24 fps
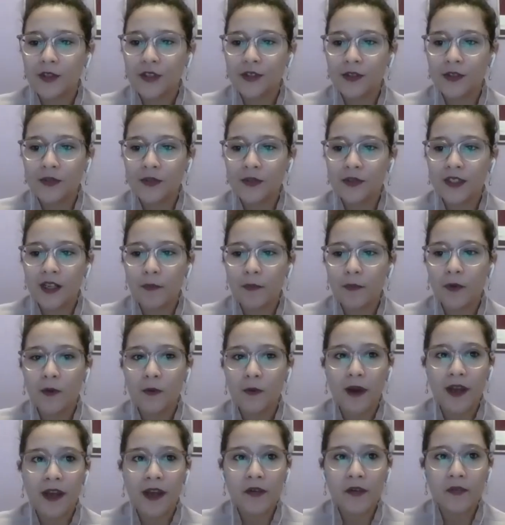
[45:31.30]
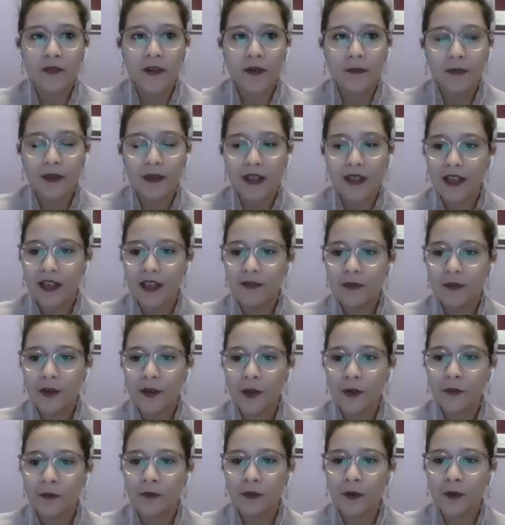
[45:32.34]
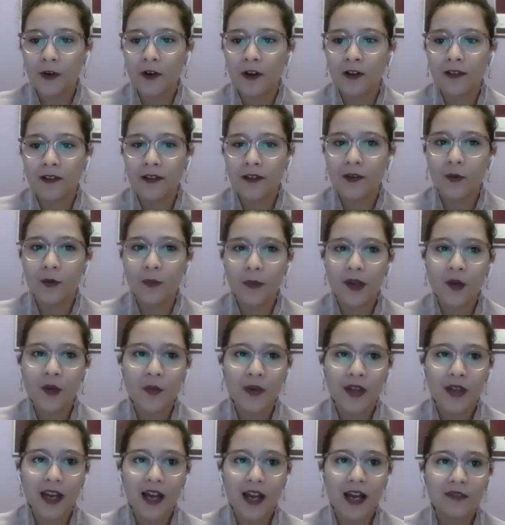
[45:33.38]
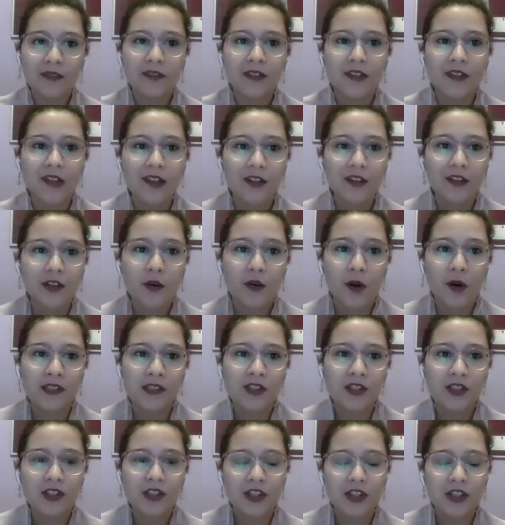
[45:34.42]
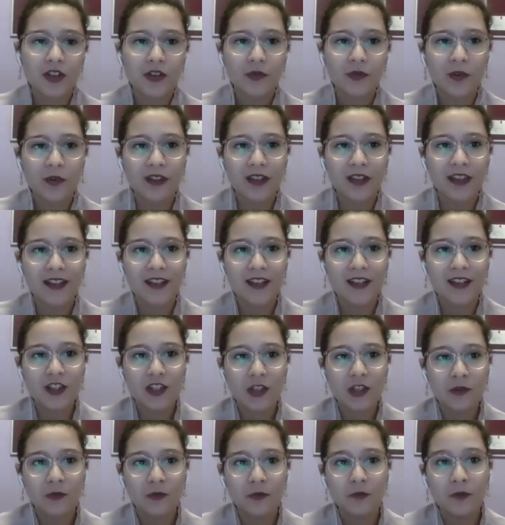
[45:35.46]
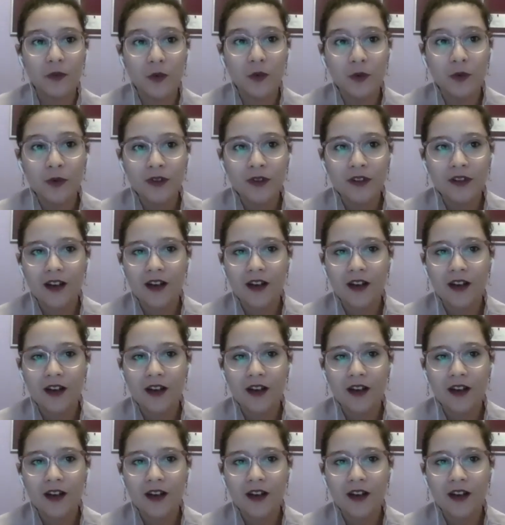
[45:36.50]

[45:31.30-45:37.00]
To step away from behavior for a little bit, we have another question related to food.